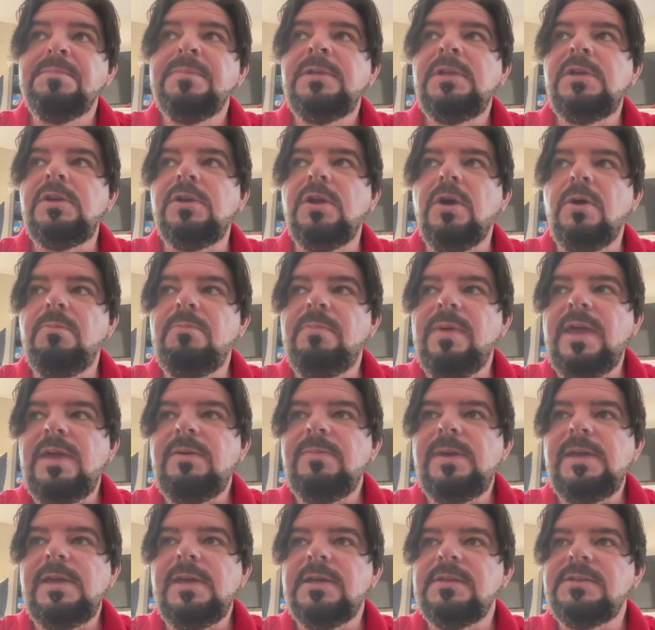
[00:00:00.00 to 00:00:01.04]

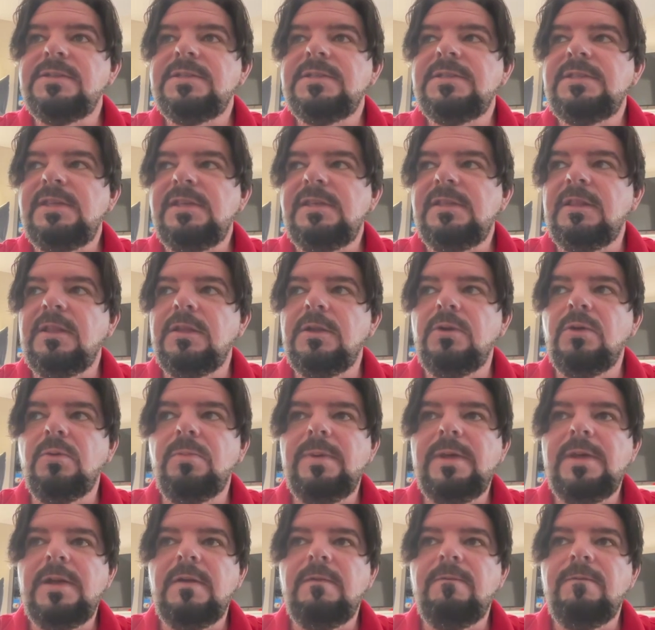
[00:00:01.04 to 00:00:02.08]
Maybe it's the little
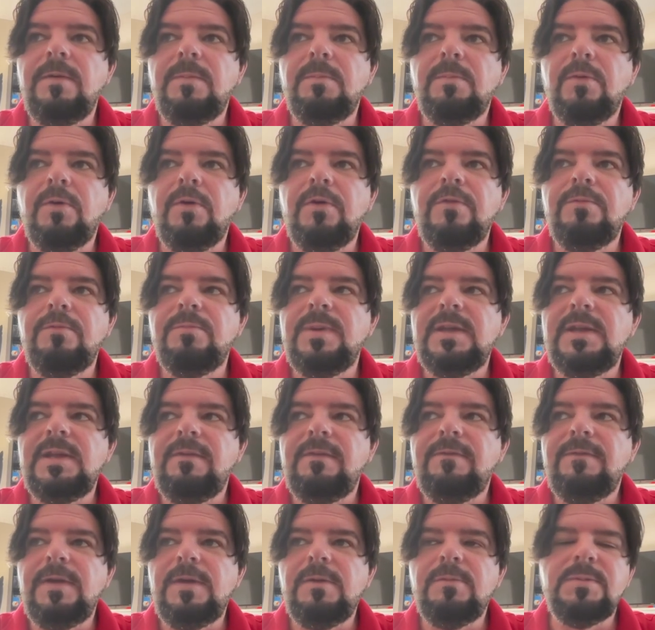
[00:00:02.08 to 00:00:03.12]
bit of improvement
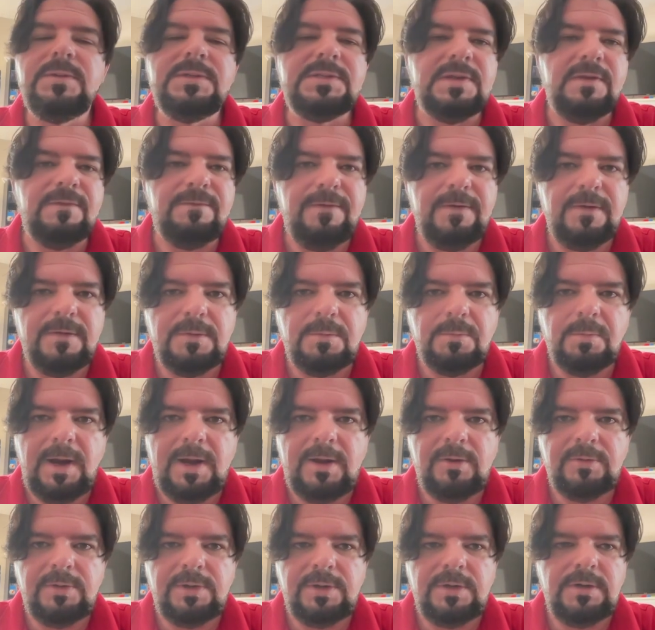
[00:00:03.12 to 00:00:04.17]
if he was a fifth
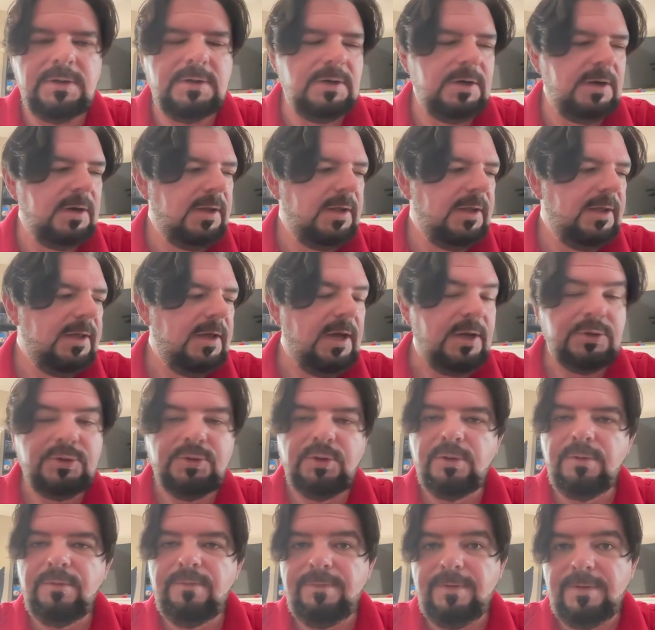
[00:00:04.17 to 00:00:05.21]
rounder, a
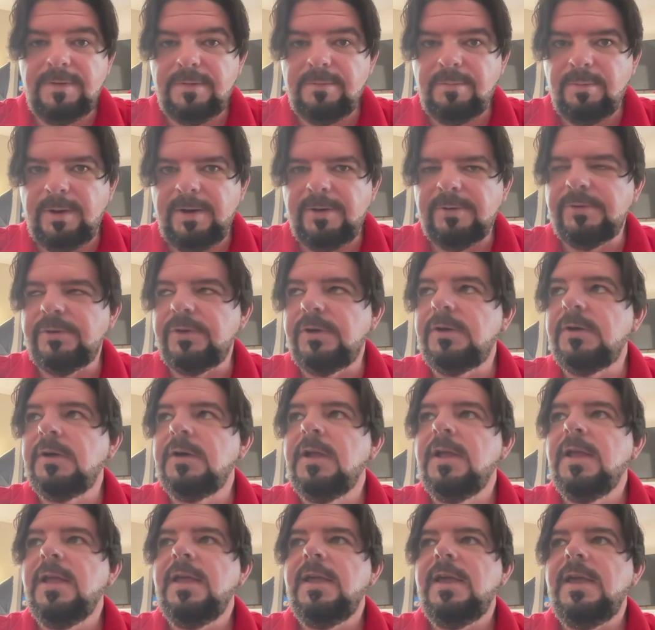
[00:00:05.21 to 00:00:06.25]
true fifth rounder,
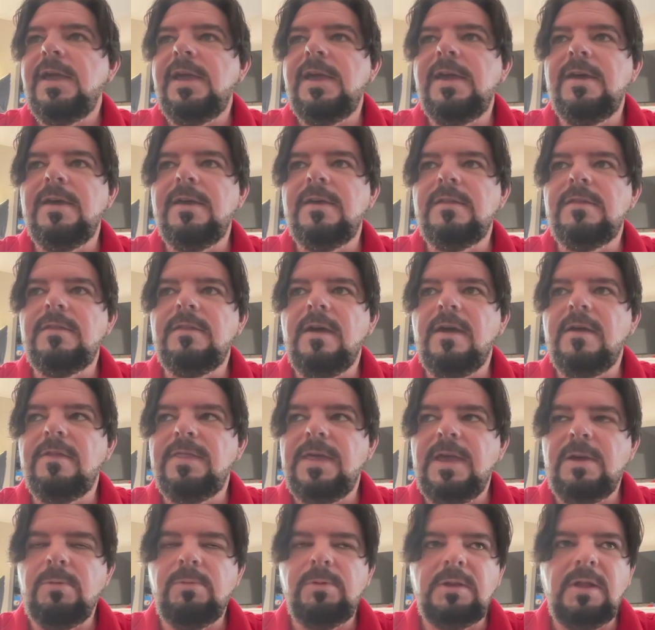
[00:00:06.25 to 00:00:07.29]
and
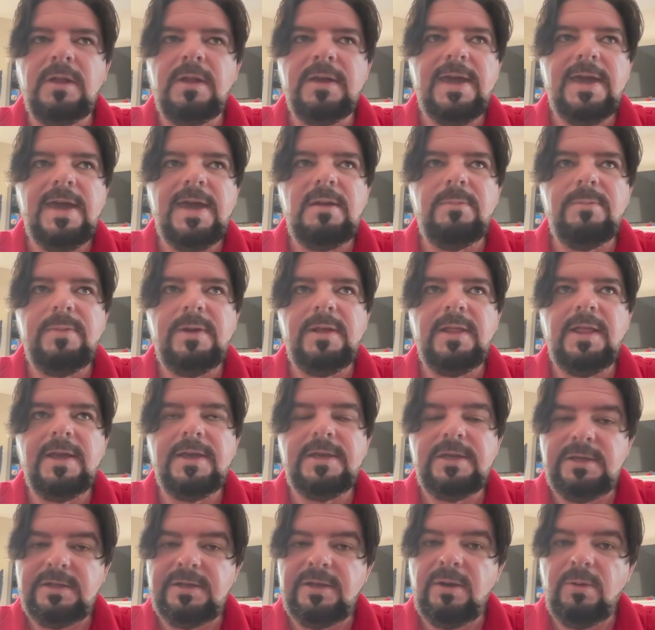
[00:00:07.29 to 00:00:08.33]
they would look at it and be
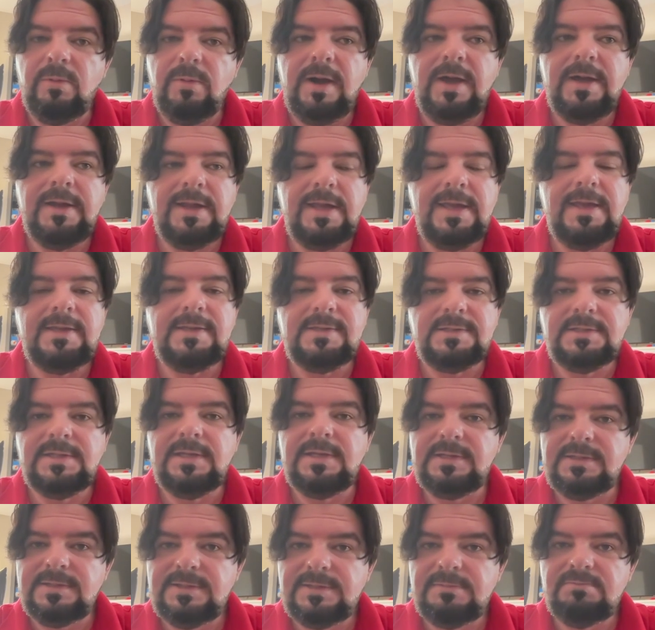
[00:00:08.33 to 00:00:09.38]
like, you know what?
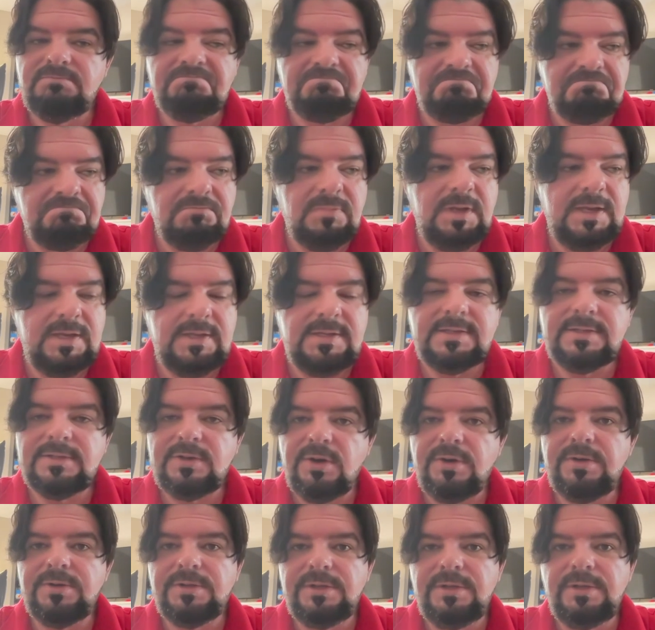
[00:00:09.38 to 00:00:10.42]
He's
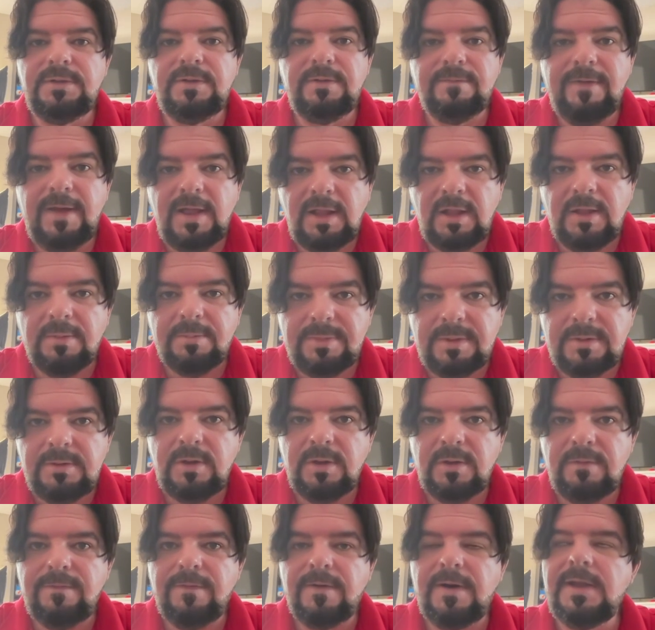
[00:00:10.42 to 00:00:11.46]
starting to develop.
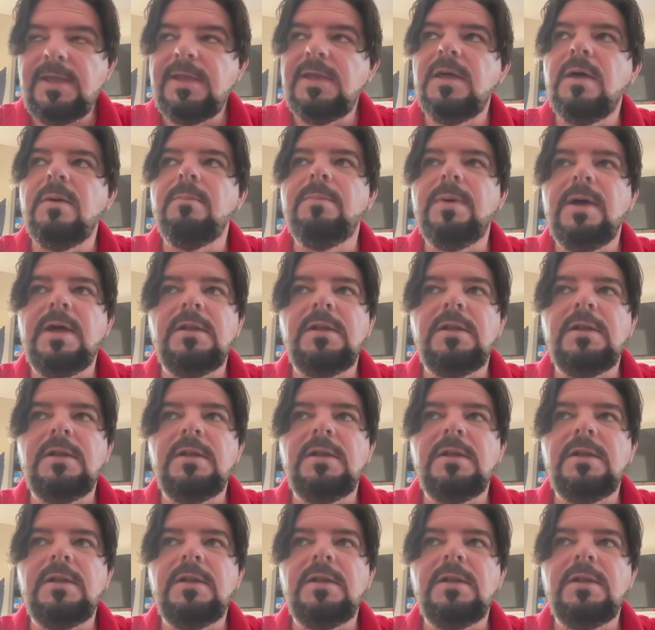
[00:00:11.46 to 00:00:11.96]
Good for him.